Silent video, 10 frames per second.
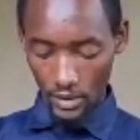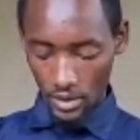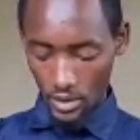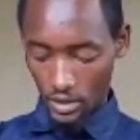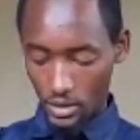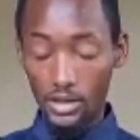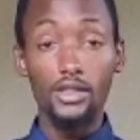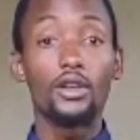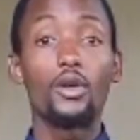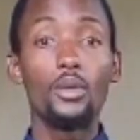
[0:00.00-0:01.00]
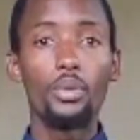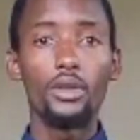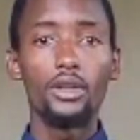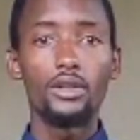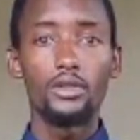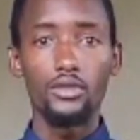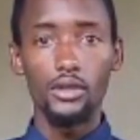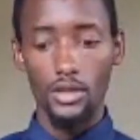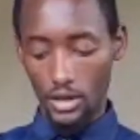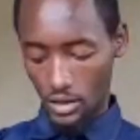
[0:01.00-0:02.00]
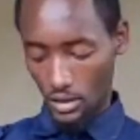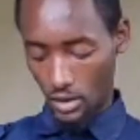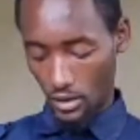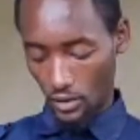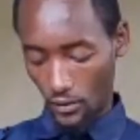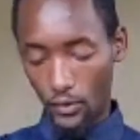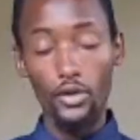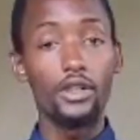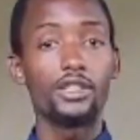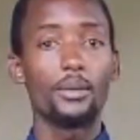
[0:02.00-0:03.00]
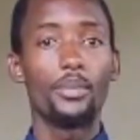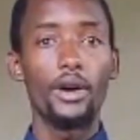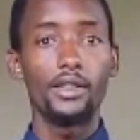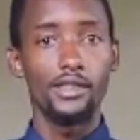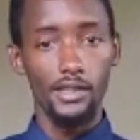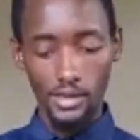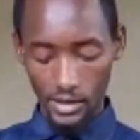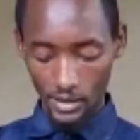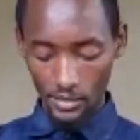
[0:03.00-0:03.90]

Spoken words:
It is the component used in the fuel supply system.